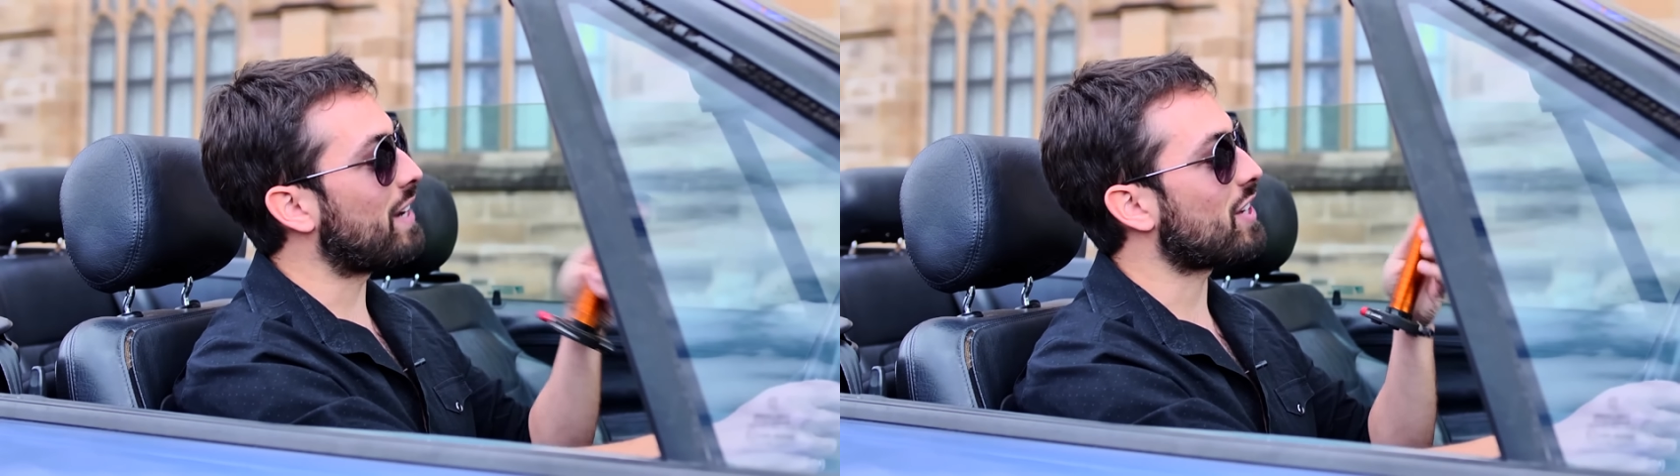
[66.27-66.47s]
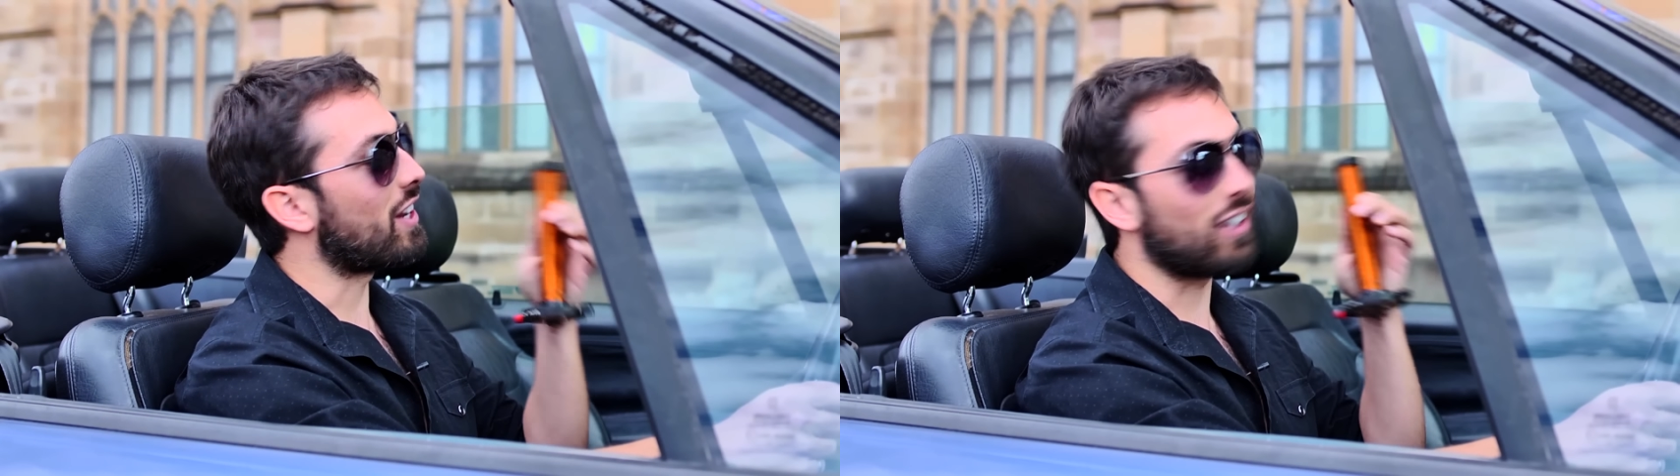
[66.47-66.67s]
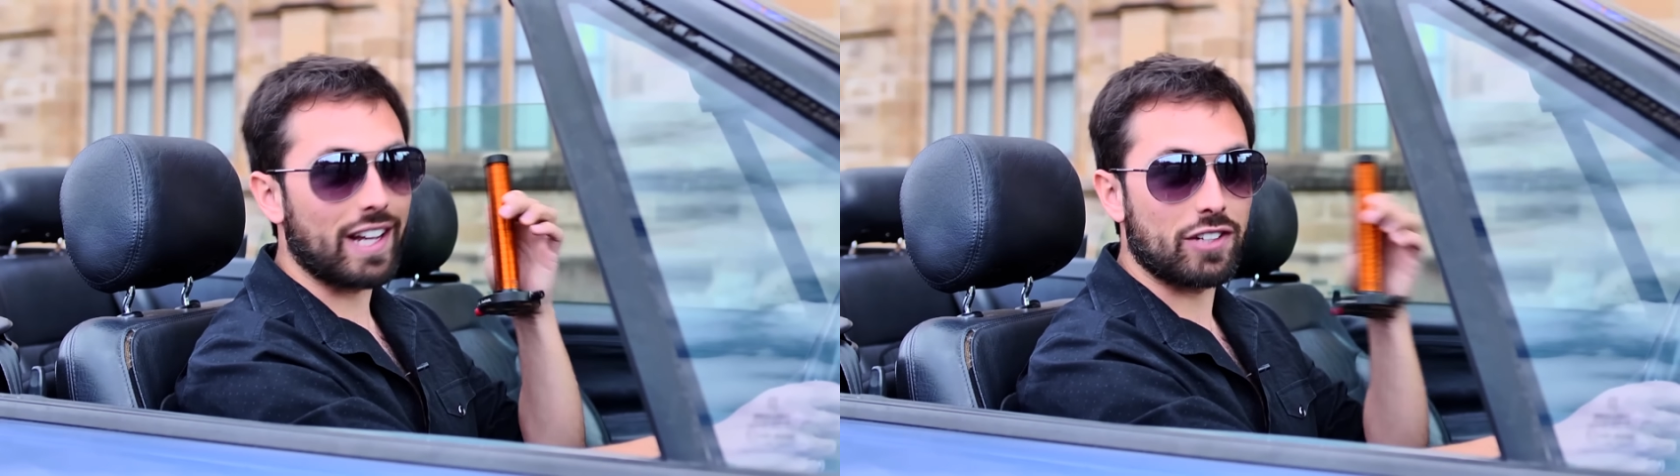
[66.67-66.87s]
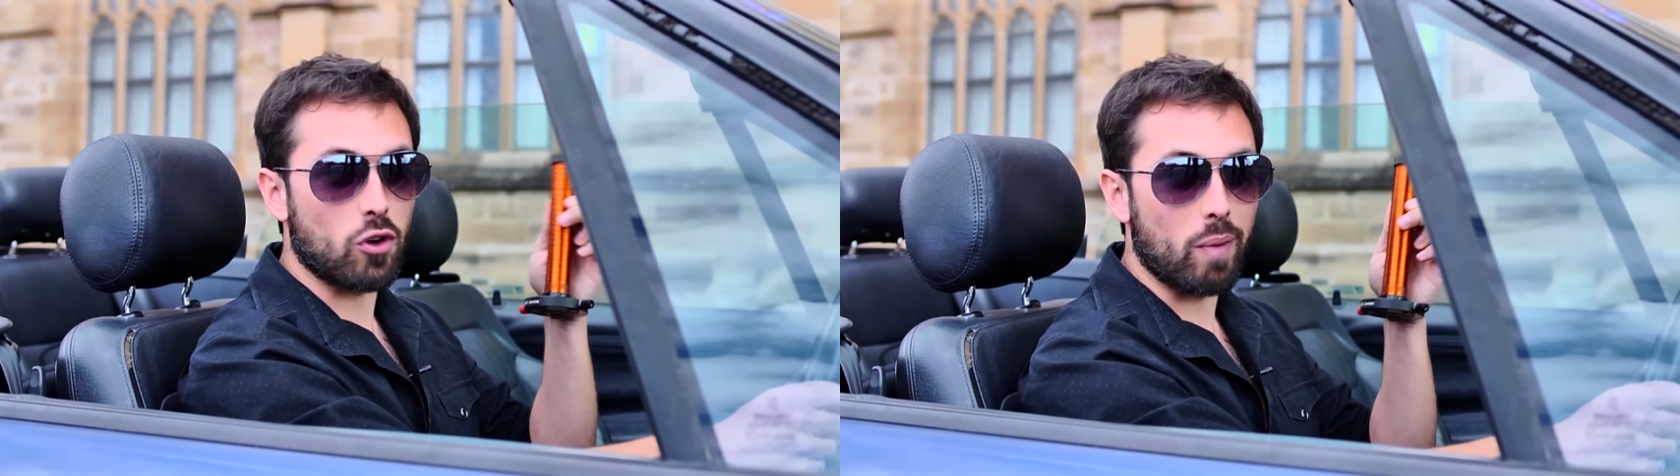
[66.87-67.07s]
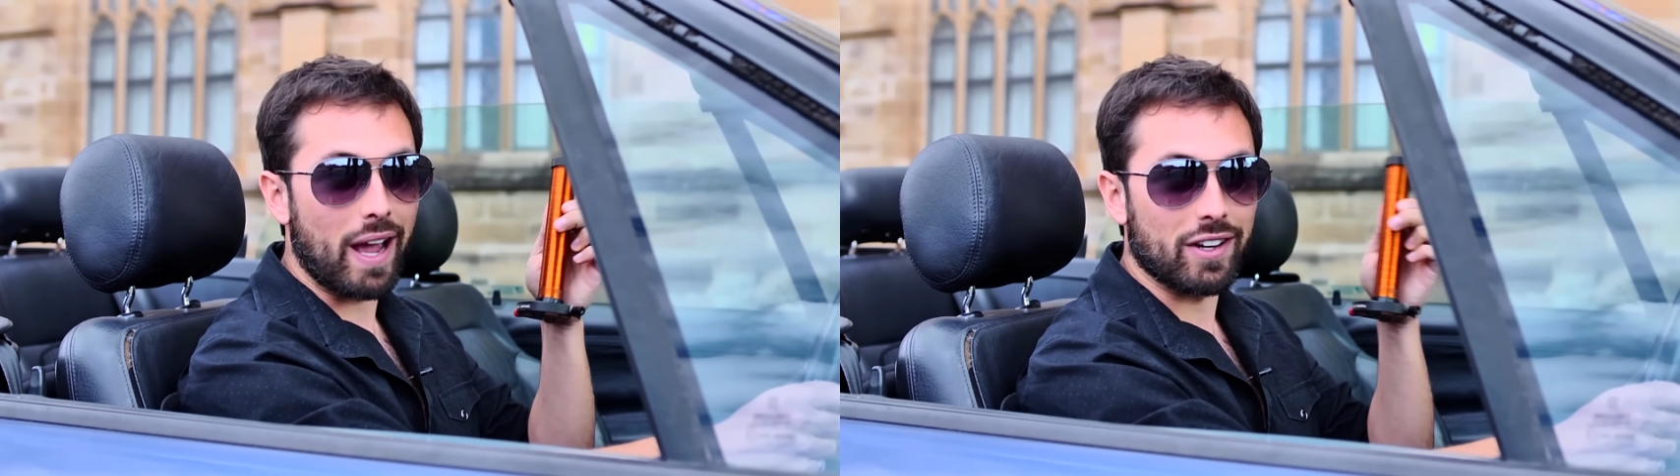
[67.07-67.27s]
makes an
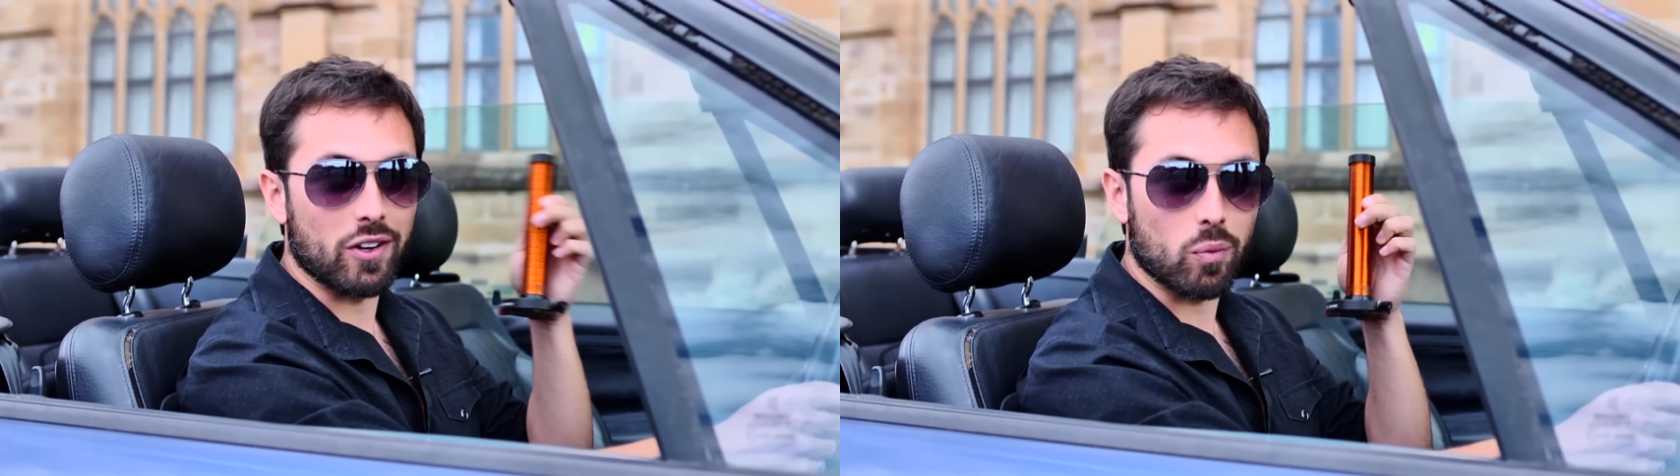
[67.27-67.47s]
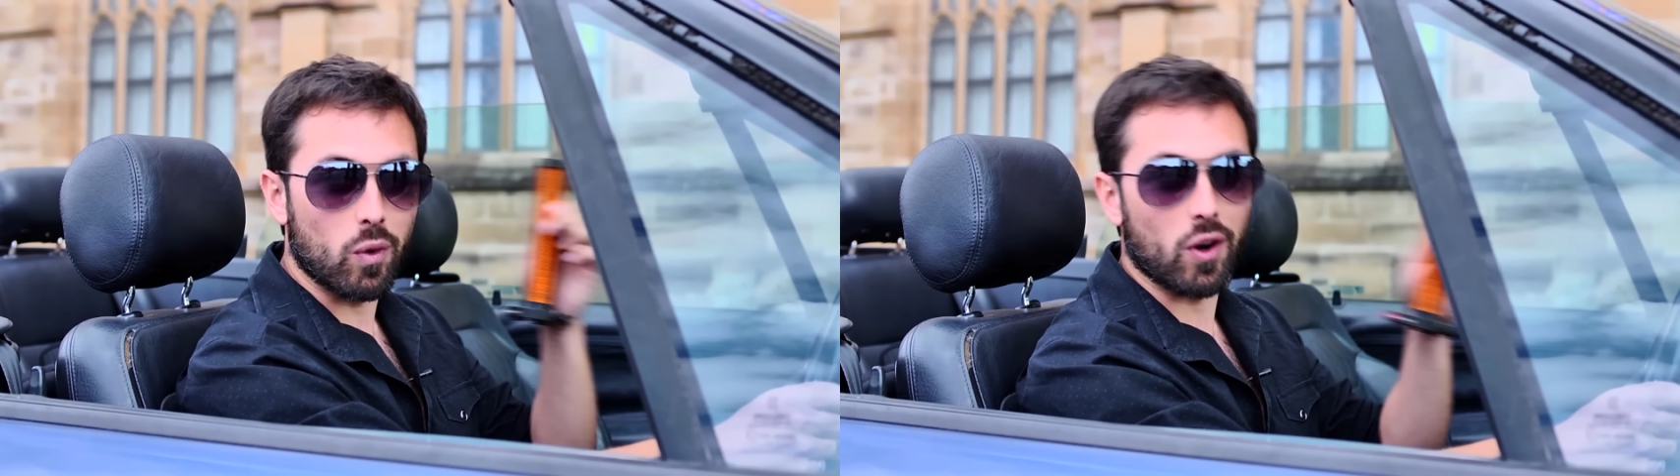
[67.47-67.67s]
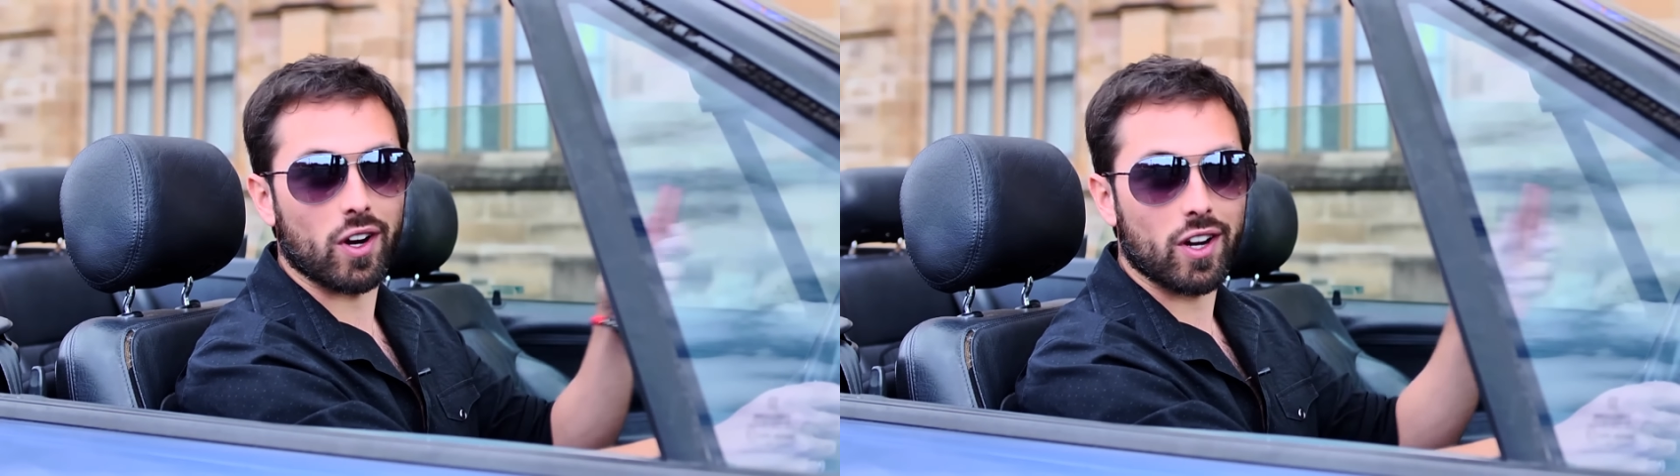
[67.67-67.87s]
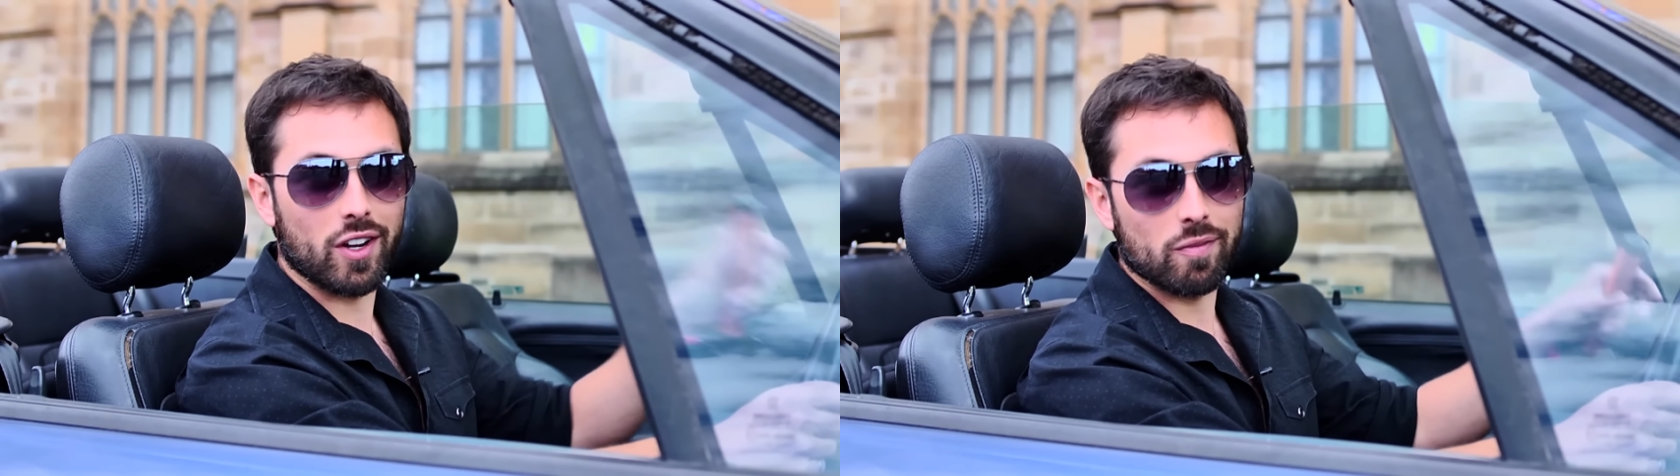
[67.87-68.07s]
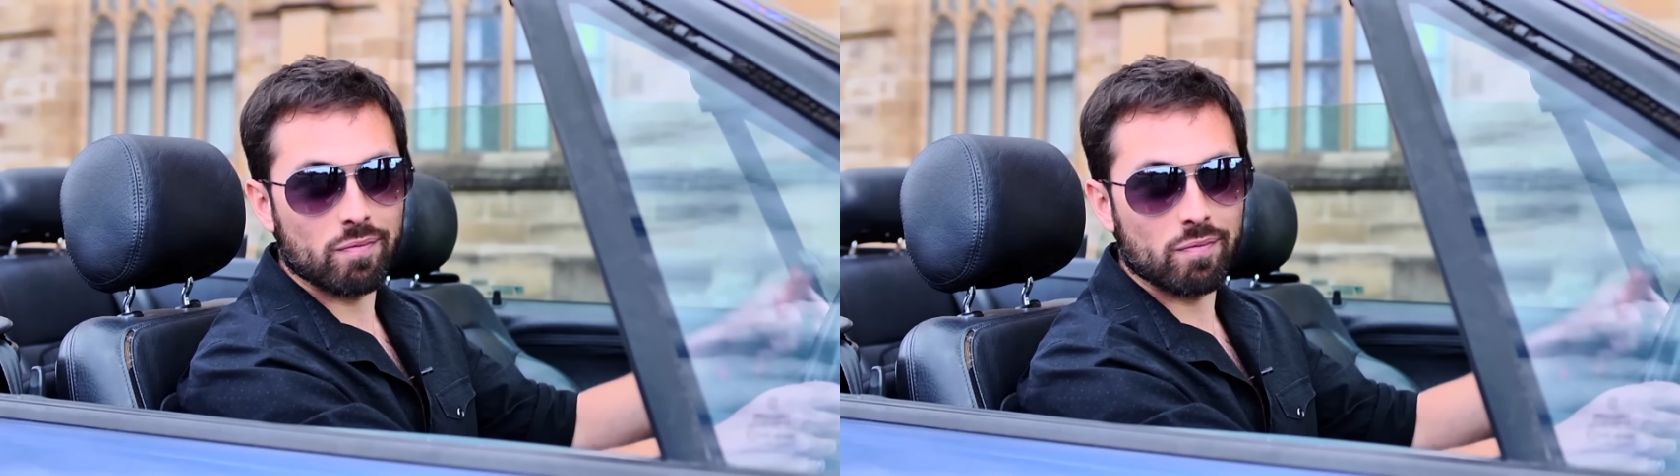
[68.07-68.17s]
electromagnet work.